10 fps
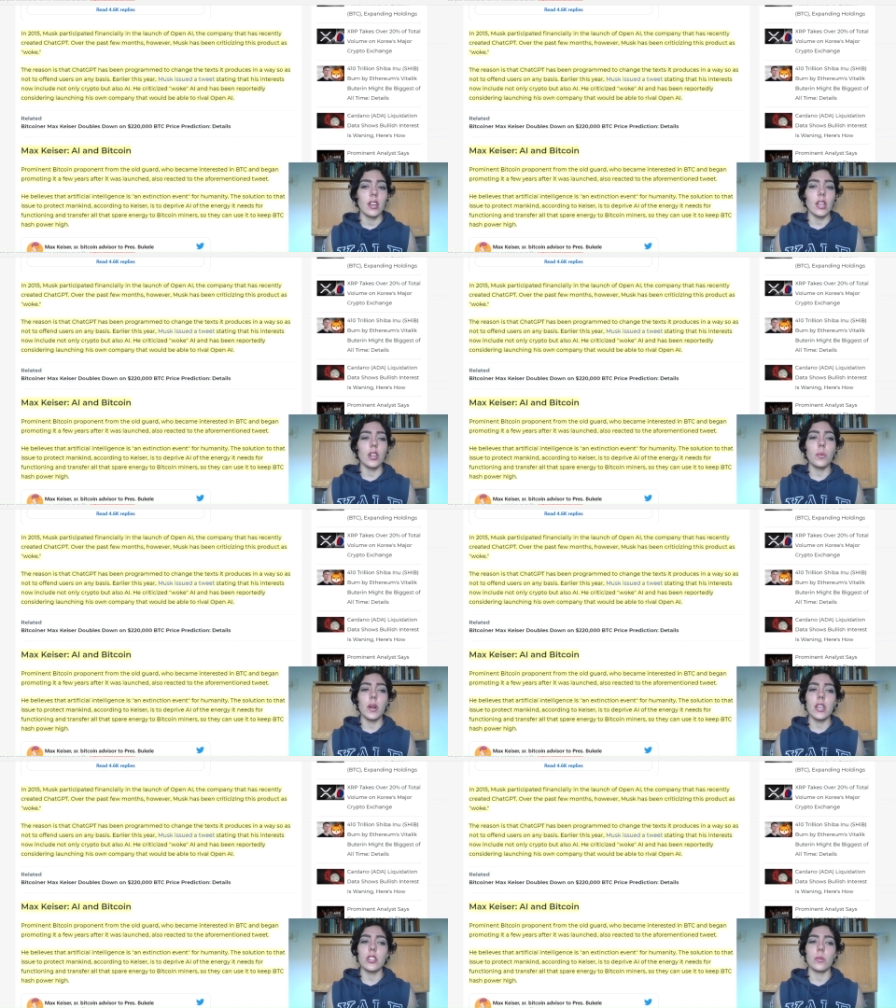in a
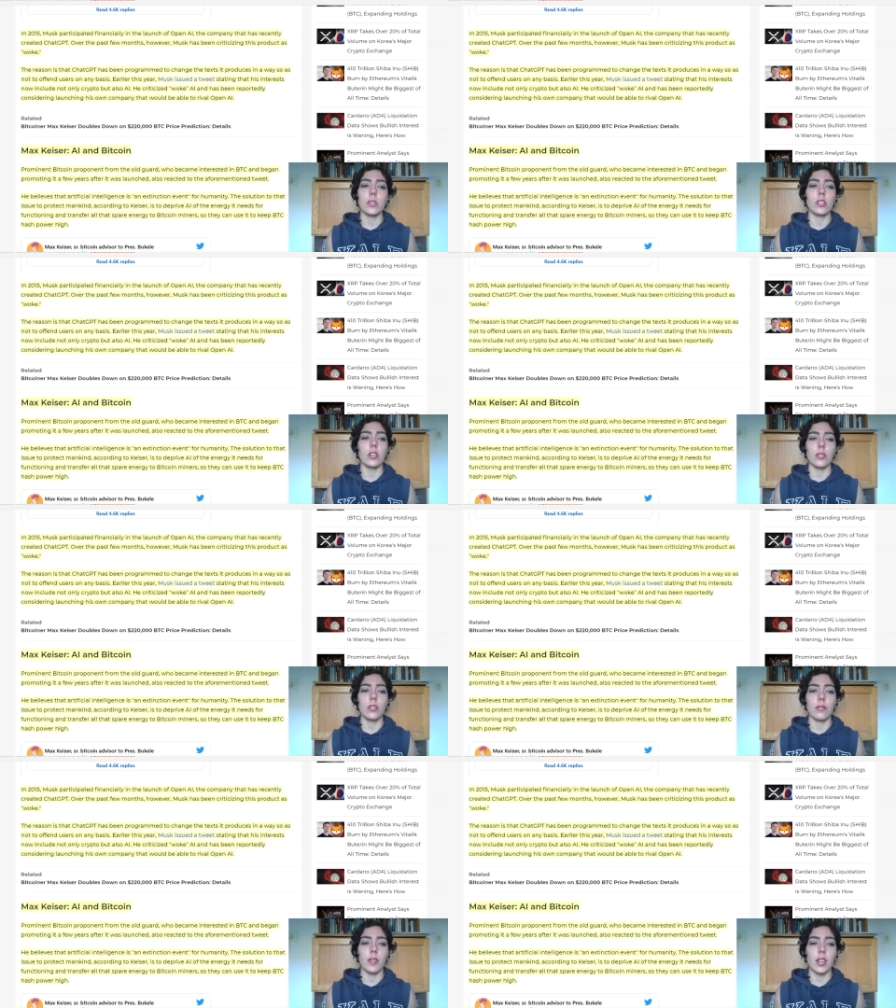way so as not to
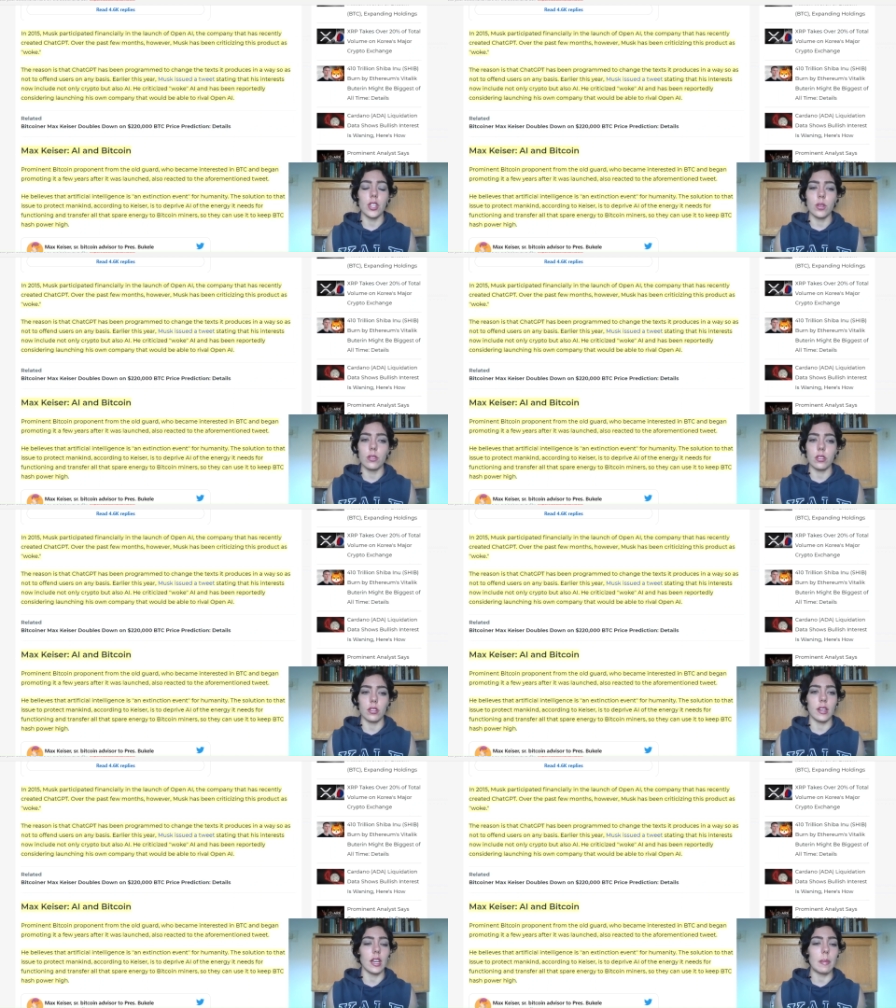offend users
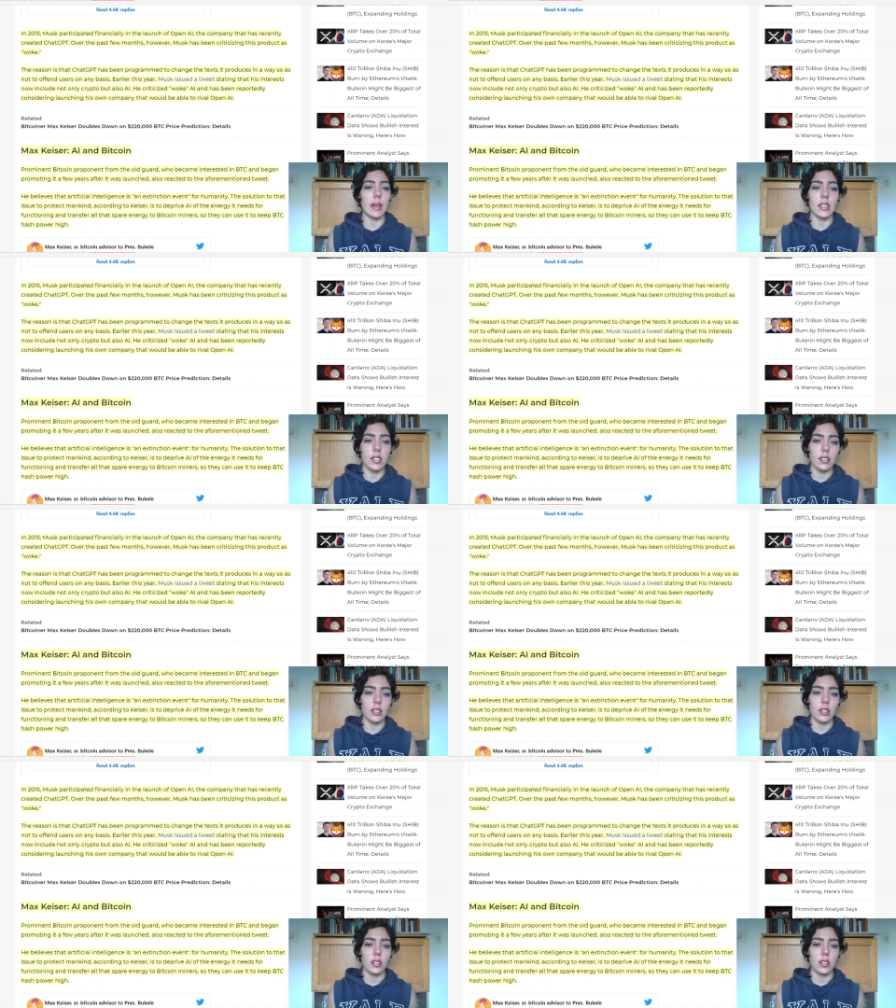on any
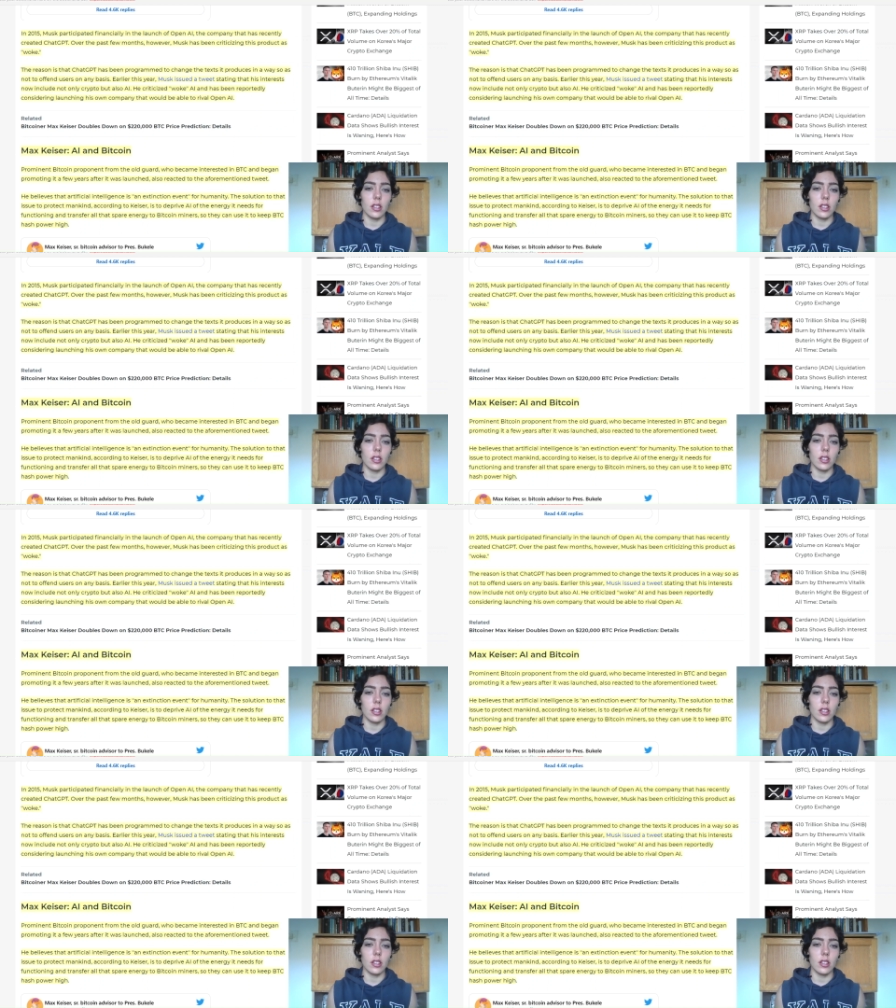basis.